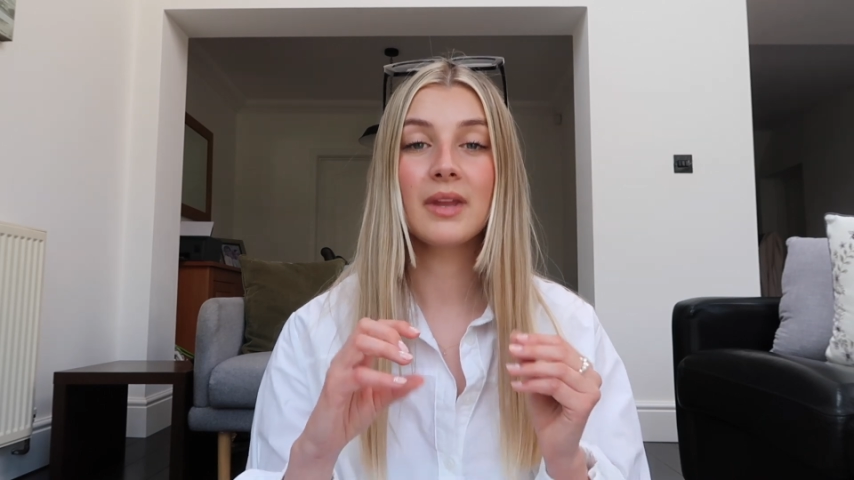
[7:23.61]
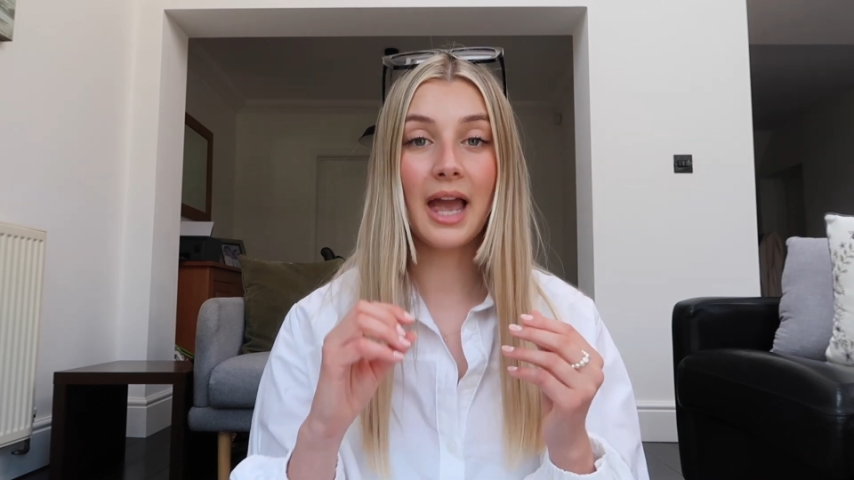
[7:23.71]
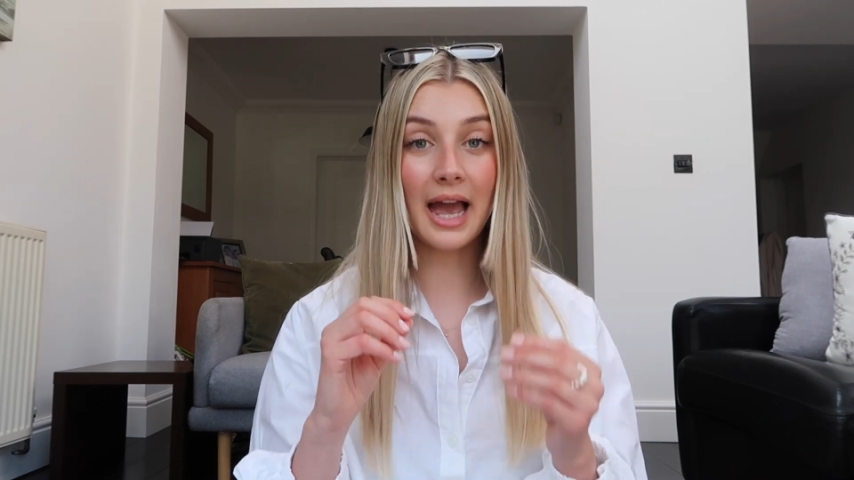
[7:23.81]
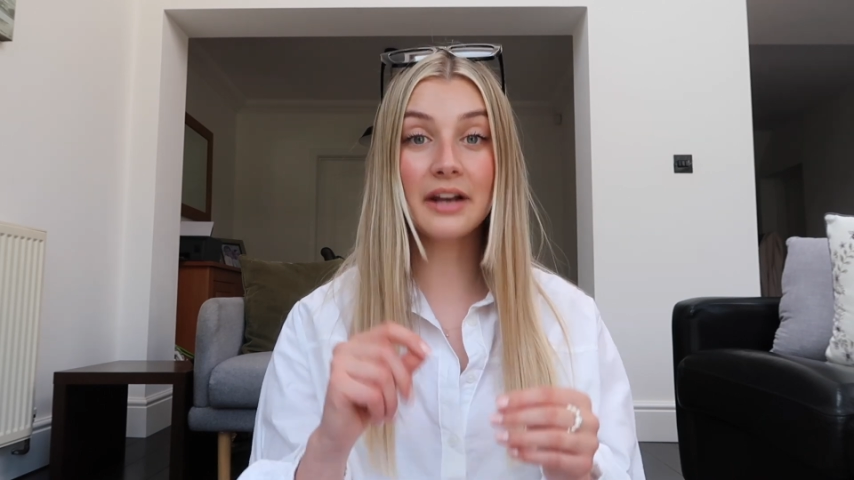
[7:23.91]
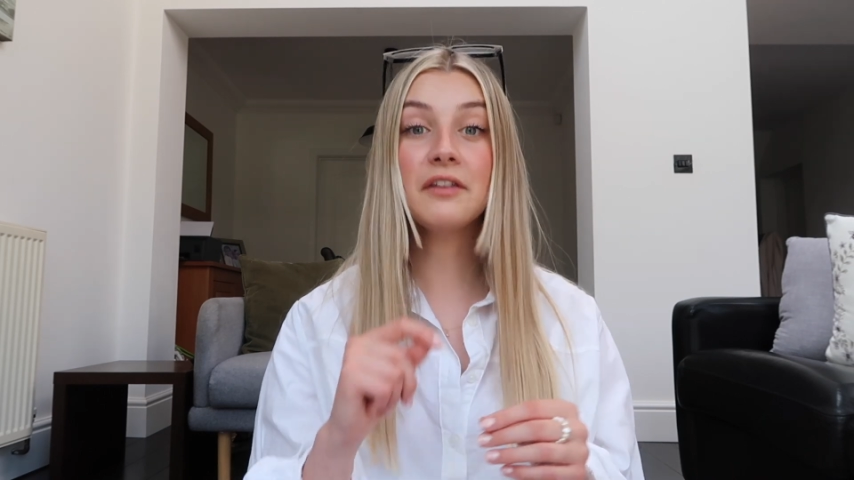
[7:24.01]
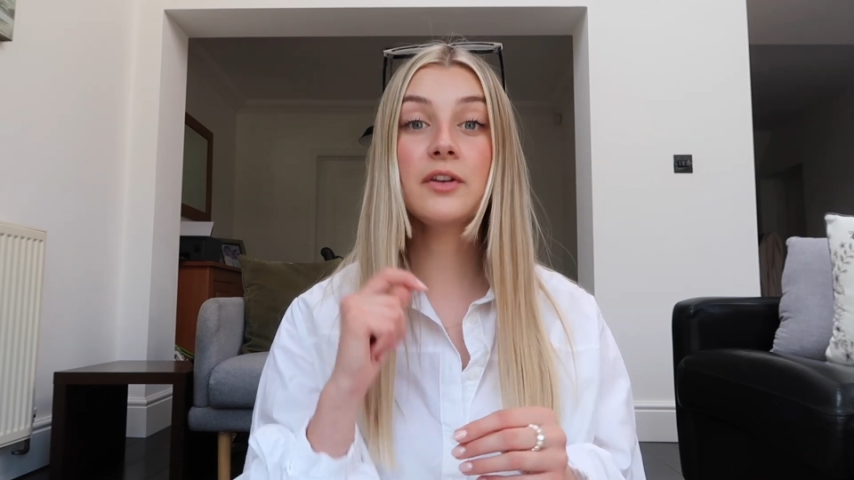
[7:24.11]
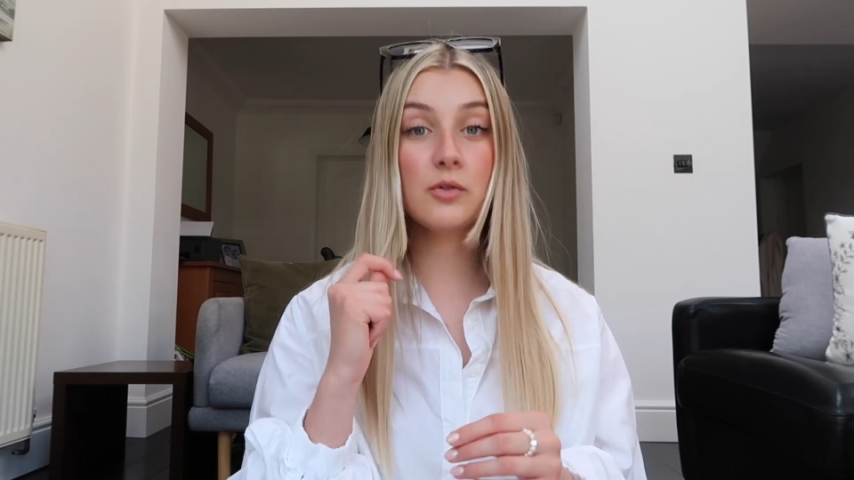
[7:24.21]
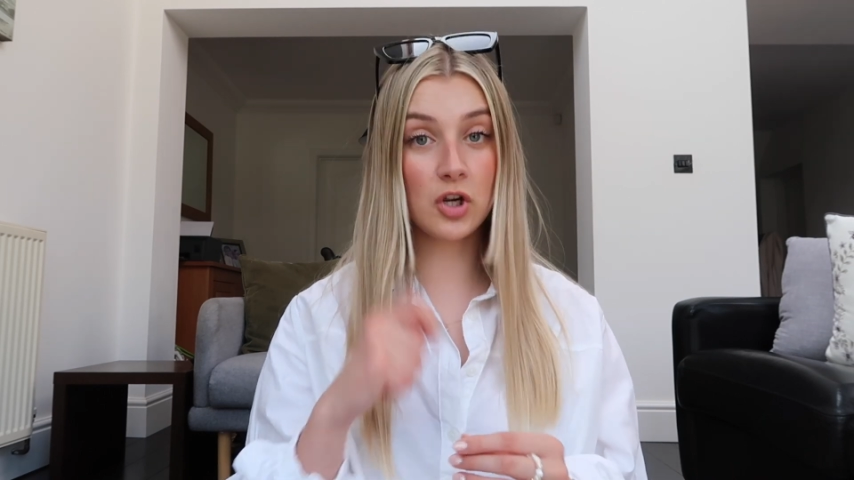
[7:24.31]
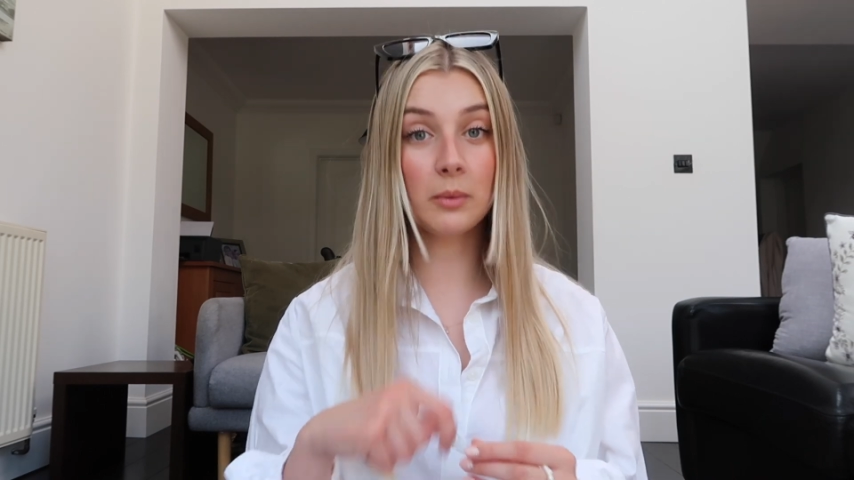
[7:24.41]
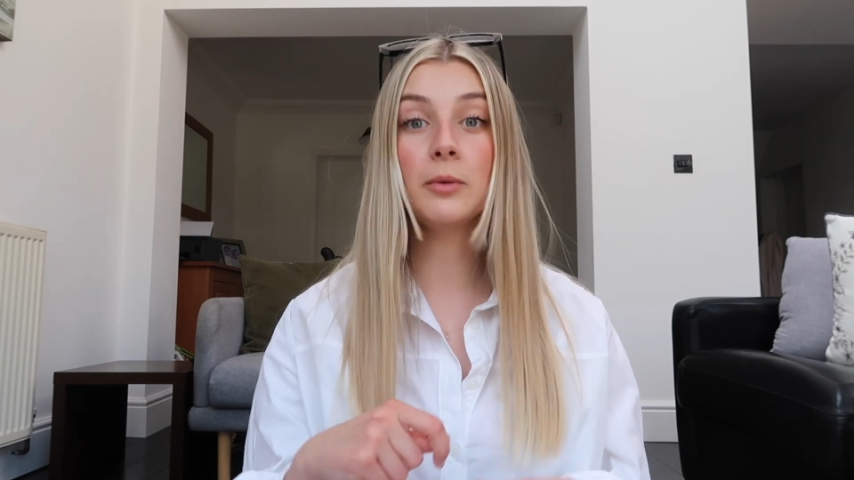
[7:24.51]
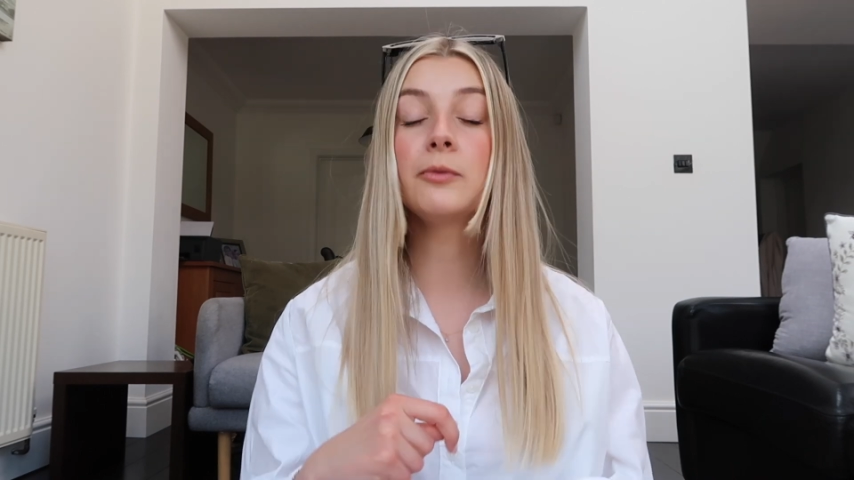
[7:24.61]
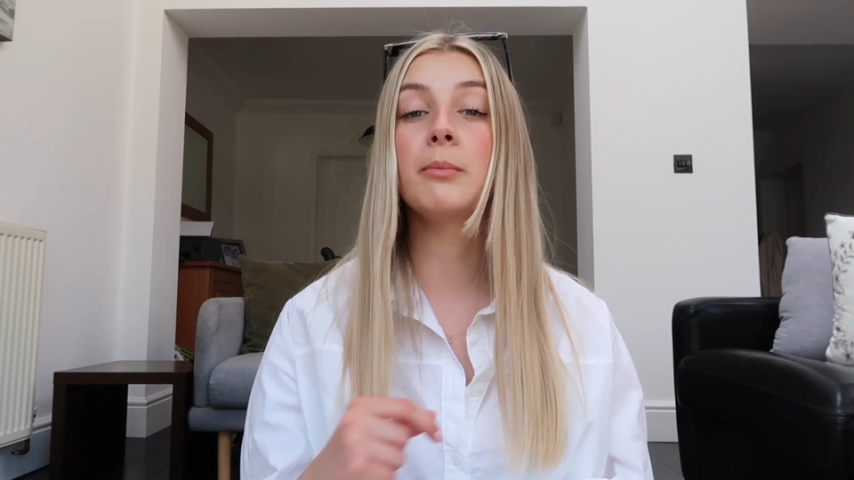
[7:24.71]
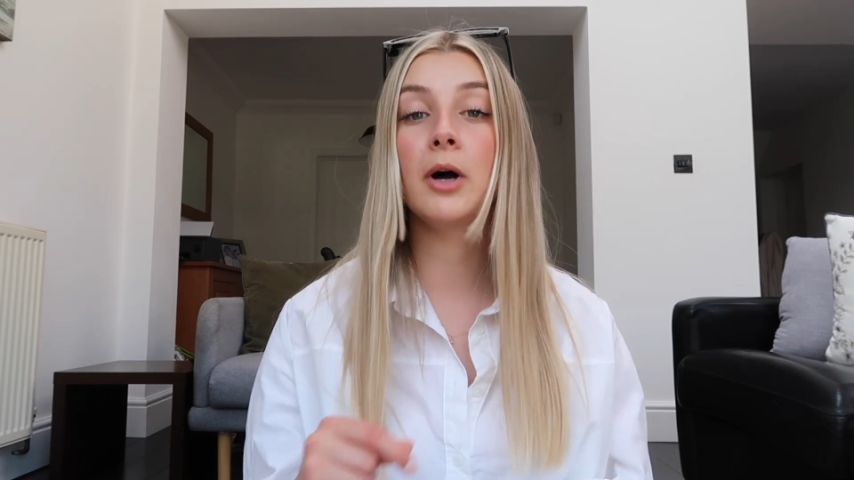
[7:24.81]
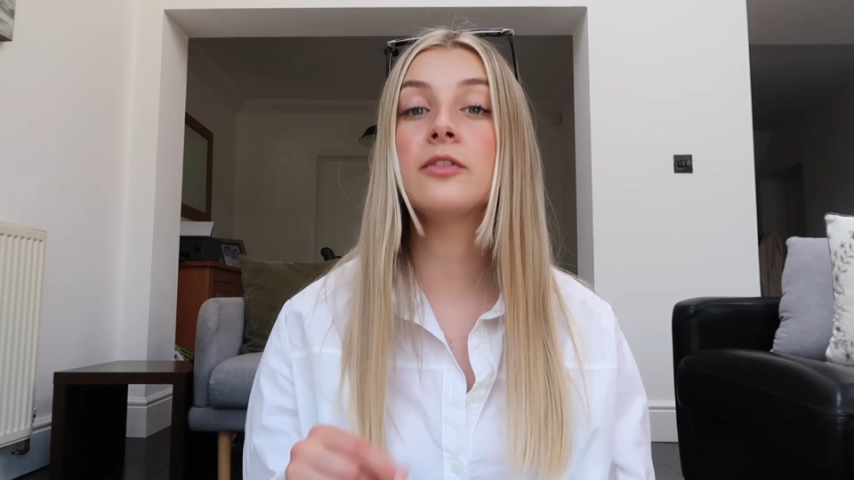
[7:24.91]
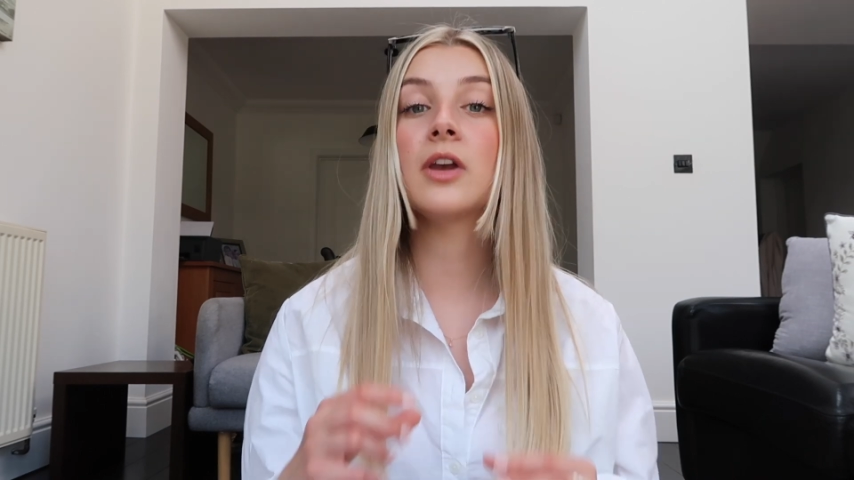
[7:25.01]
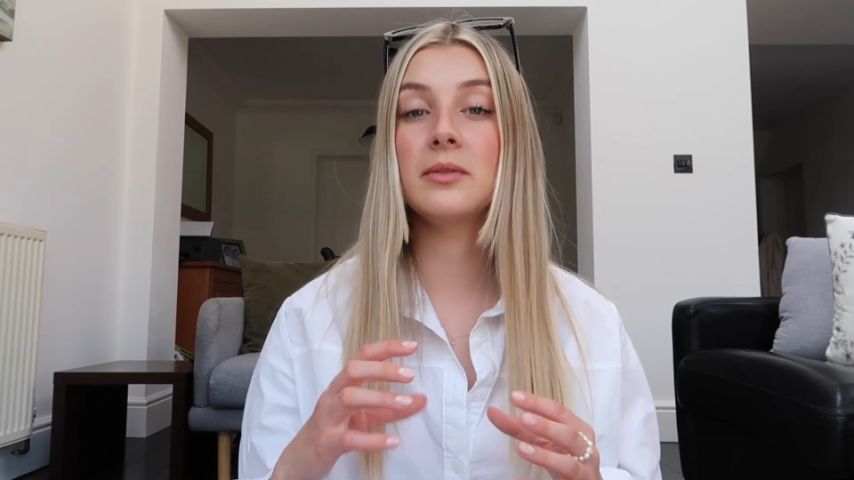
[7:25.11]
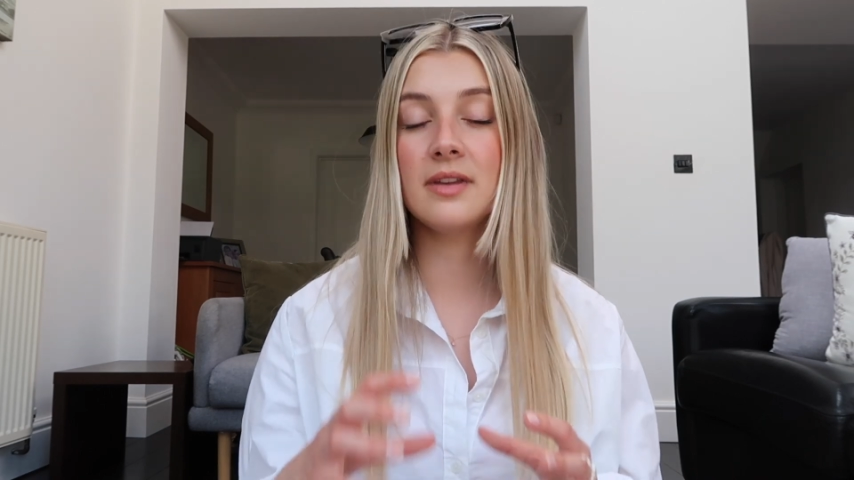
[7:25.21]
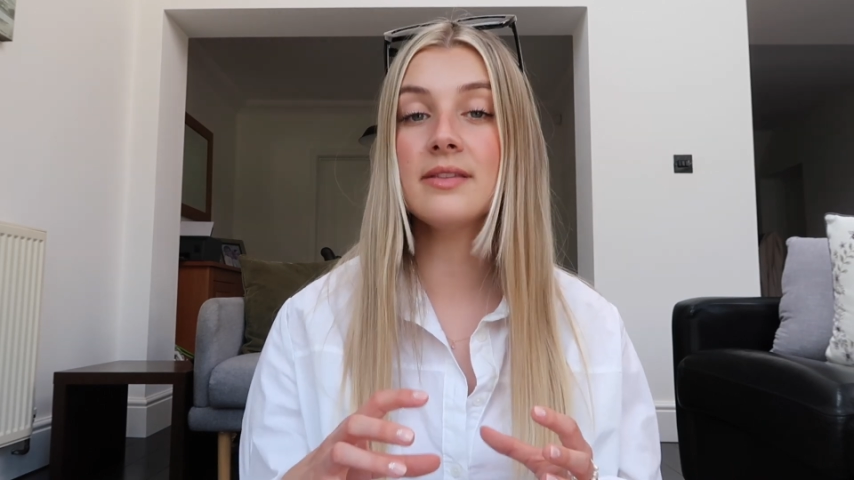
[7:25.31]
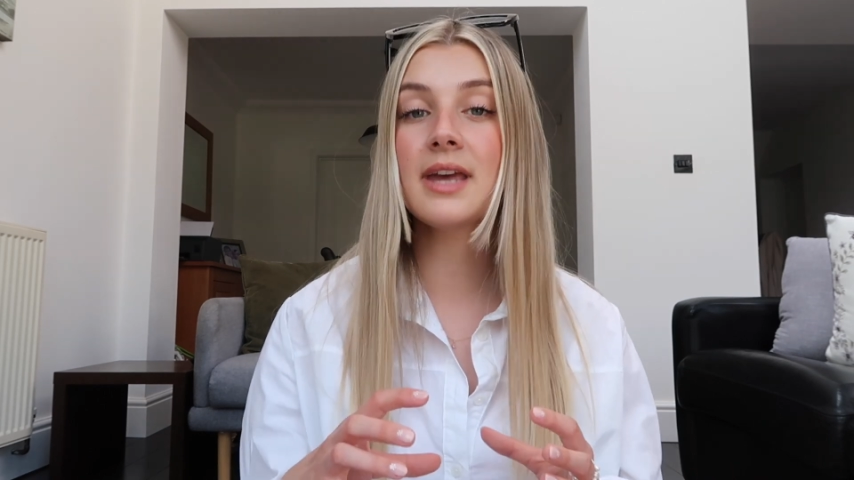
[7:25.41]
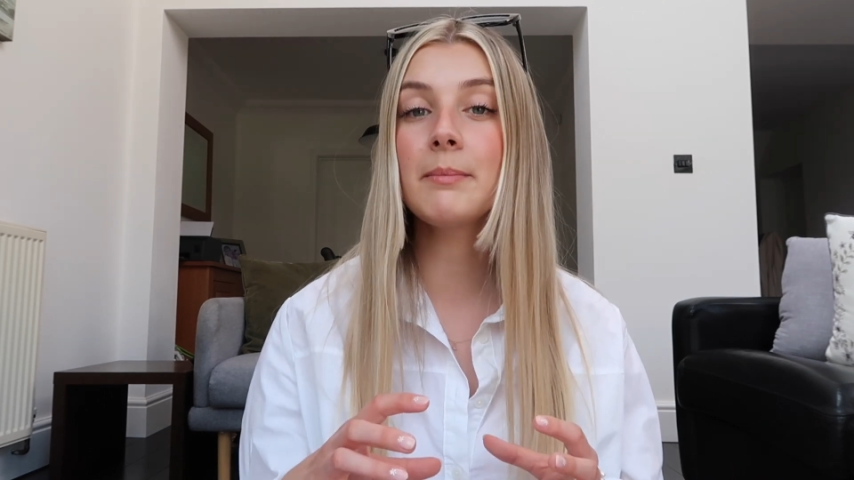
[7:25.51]
had a few chopped up tomatoes
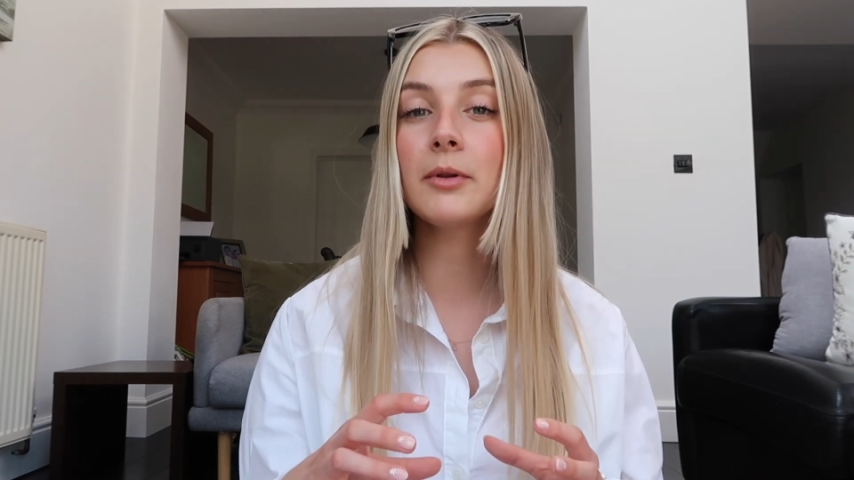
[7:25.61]
in there,